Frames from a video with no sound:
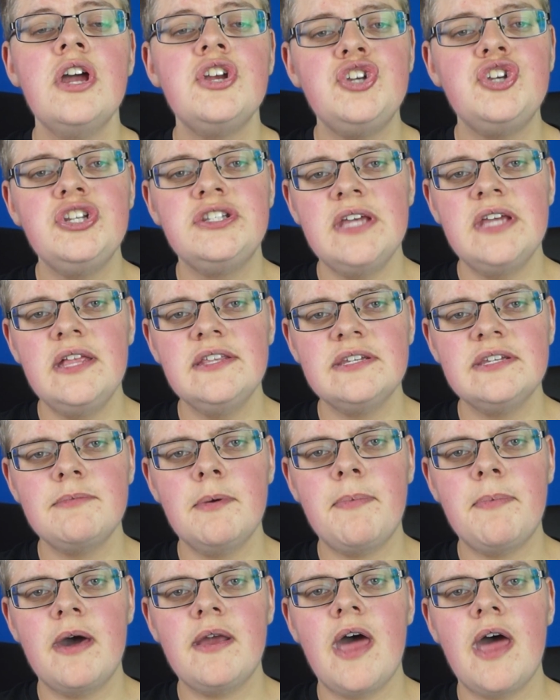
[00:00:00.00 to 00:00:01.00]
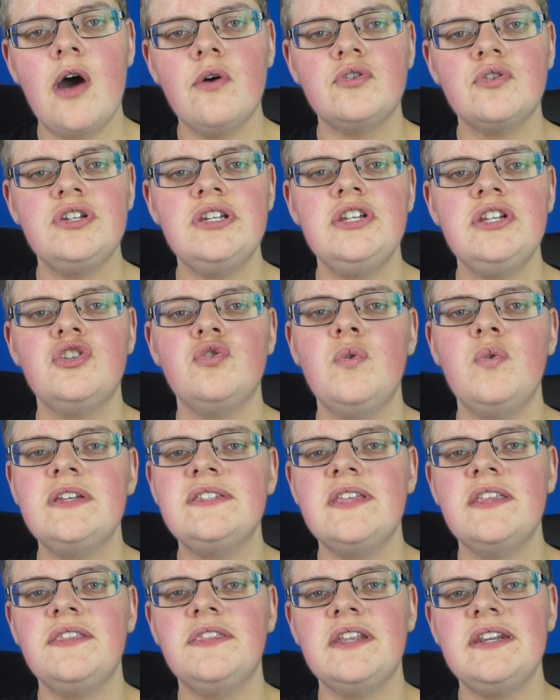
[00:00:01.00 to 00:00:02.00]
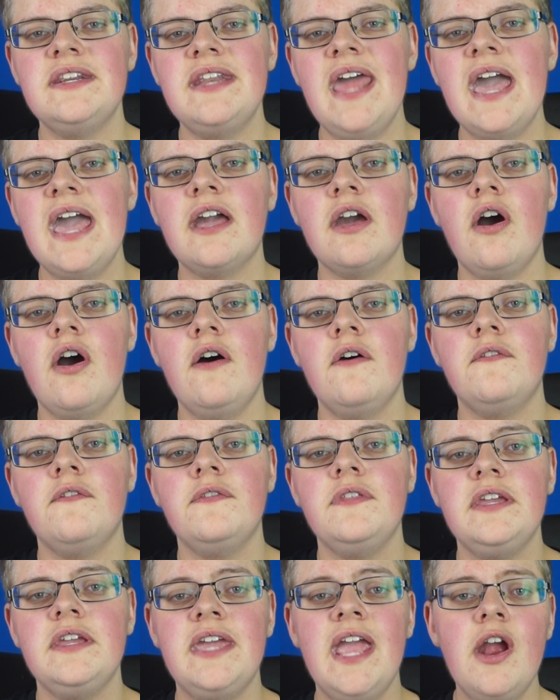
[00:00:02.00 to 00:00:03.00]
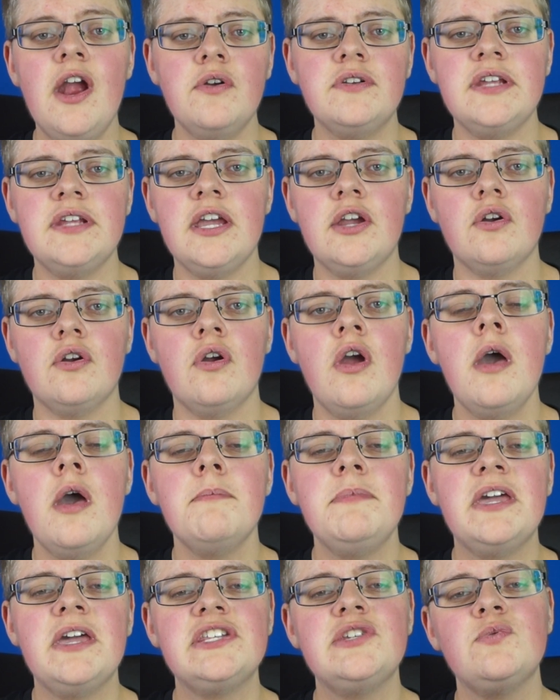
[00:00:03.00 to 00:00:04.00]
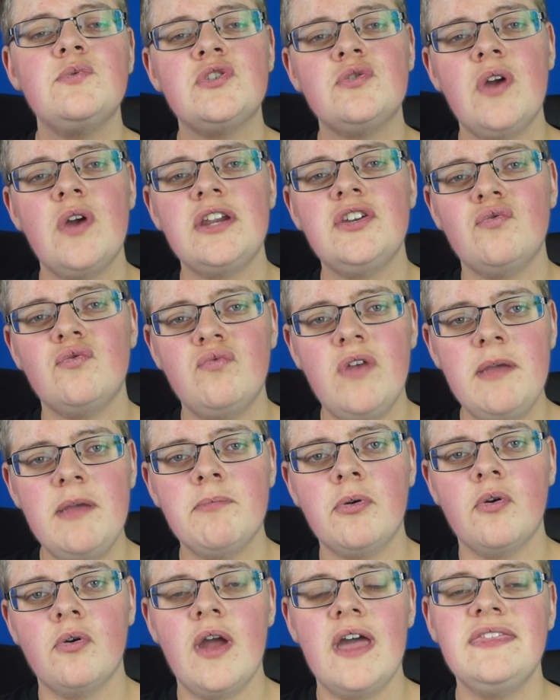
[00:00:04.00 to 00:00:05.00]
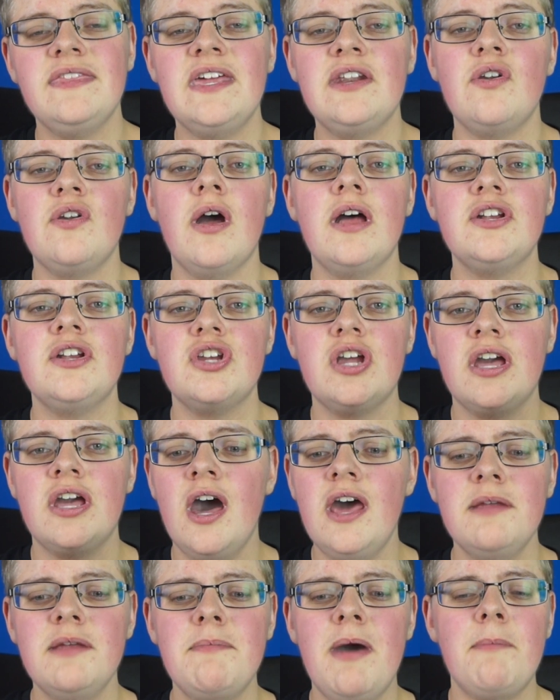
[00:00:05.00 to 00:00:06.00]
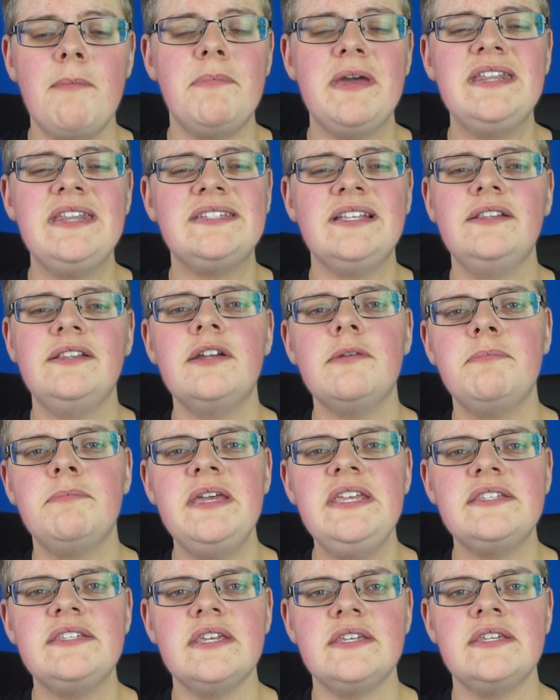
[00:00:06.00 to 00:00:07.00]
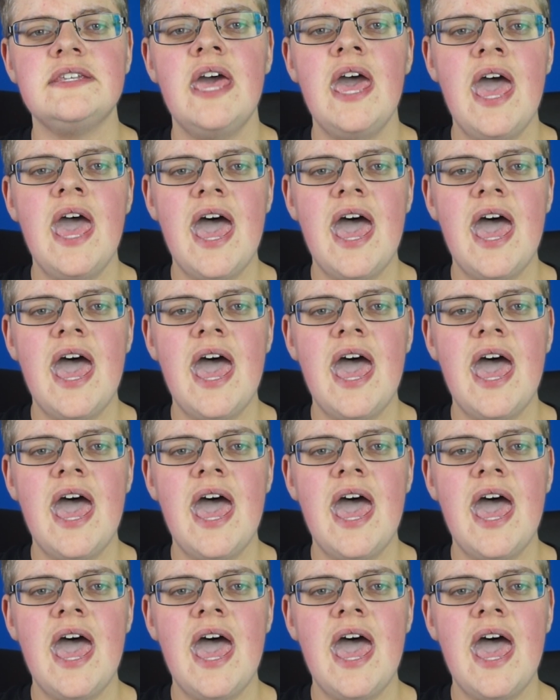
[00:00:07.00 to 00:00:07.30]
She tells him about how she twisted the neck of the caretaker because he was trying to rape her and then cut him up into little pieces,